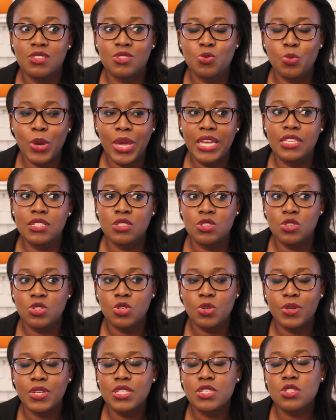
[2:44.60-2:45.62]
ways to
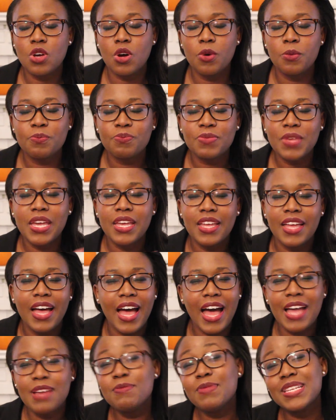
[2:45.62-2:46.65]
do it. So
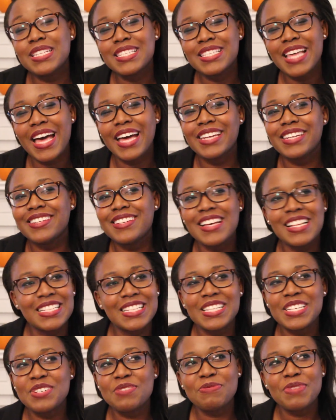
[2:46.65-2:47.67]
I miss that a
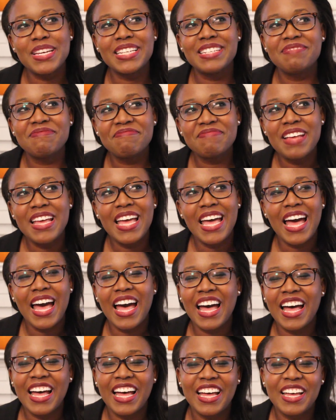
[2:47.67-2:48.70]
little bit.
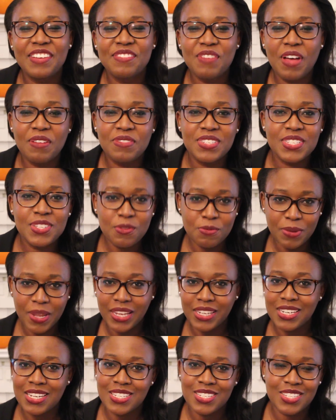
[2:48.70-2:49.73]
I'm still
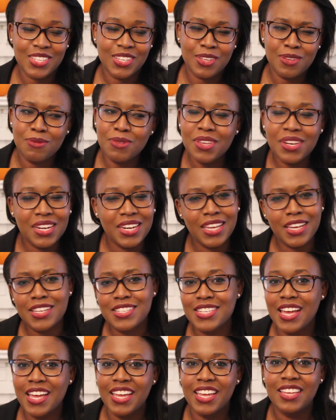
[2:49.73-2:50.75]
plugged into the community
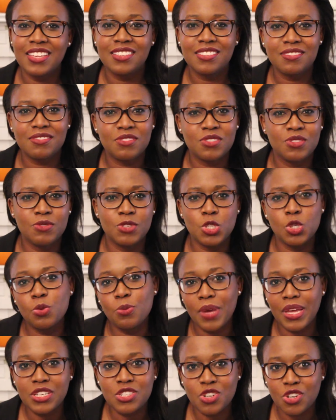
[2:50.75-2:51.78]
because I do
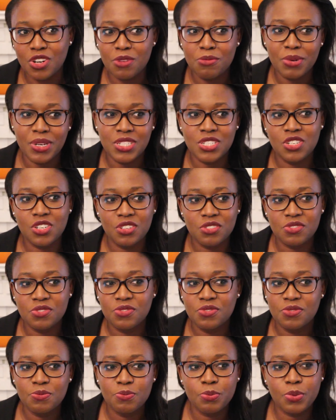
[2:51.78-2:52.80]
mentor a bunch of
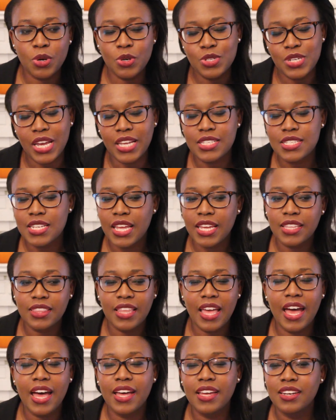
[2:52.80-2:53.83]
projects like
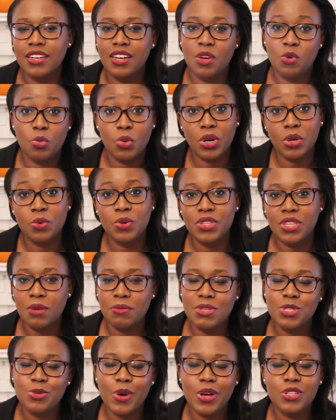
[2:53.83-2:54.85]
that, and I work with
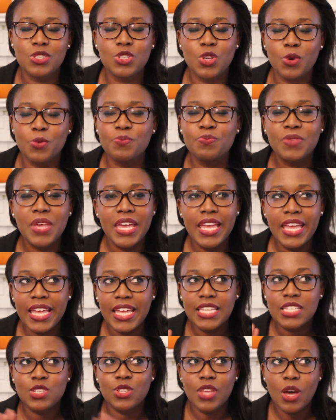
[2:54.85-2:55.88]
them as well.
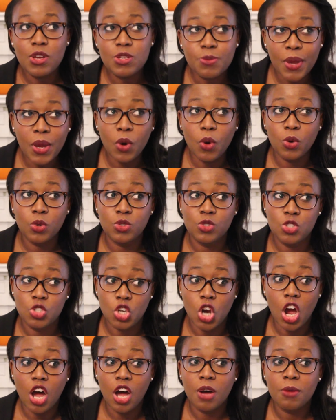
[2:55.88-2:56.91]
So that was my old
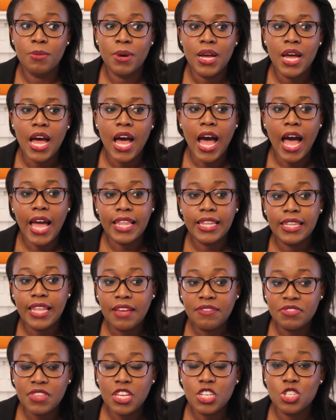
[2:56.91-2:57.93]
job. I
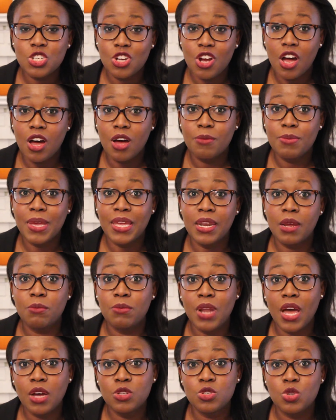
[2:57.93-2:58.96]
left that job, and I'm
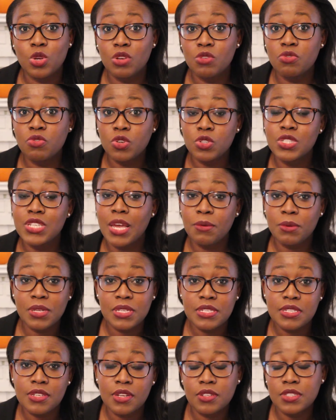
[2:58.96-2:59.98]
now doing full-time
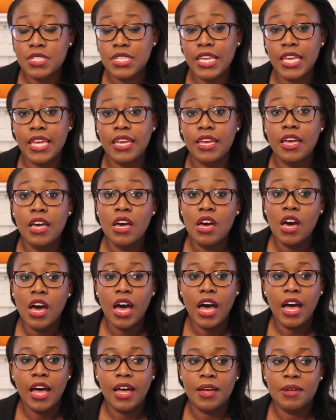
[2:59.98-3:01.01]
consulting
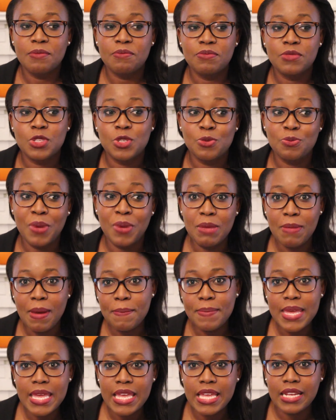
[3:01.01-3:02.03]
to my
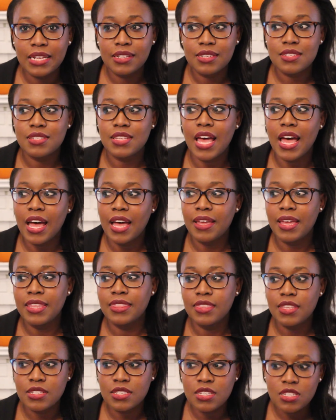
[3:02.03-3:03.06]
bills. And
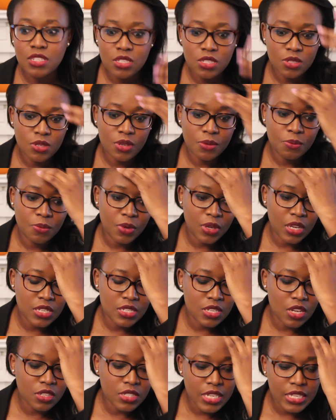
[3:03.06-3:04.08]
this is
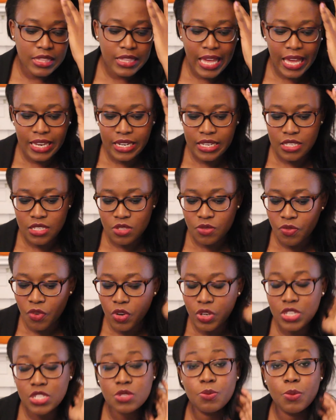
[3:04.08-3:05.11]
consulting that is
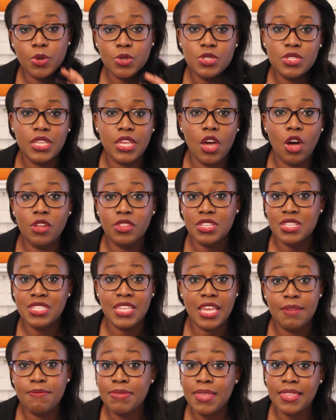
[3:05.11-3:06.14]
focused mostly on the
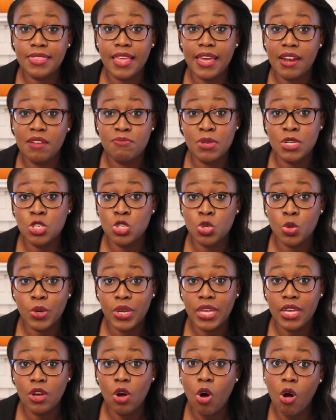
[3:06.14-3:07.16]
same thing that I've been
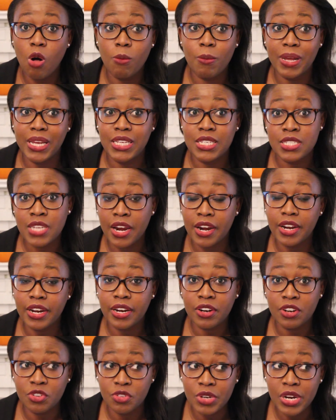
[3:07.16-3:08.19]
doing all my entire
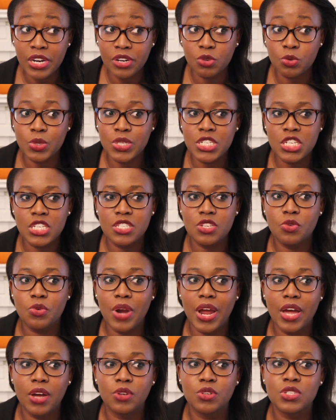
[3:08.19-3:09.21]
career, which is
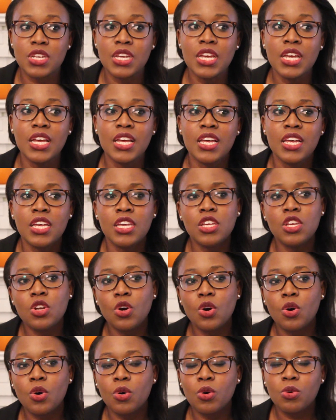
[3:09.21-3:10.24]
around,
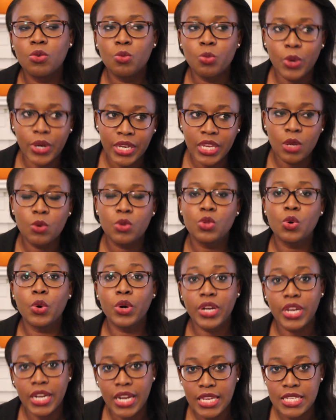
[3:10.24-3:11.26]
working with
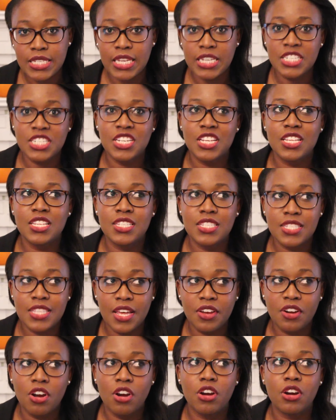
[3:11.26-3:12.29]
organizations
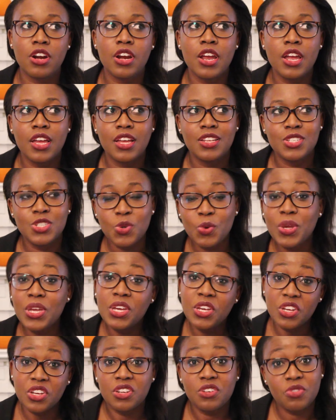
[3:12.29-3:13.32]
that are
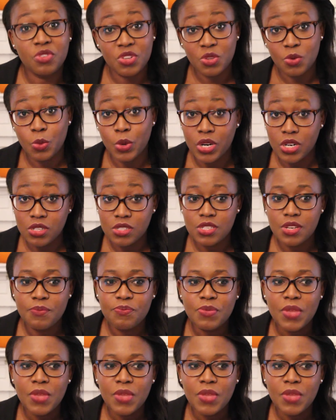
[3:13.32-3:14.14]
doing good for the world.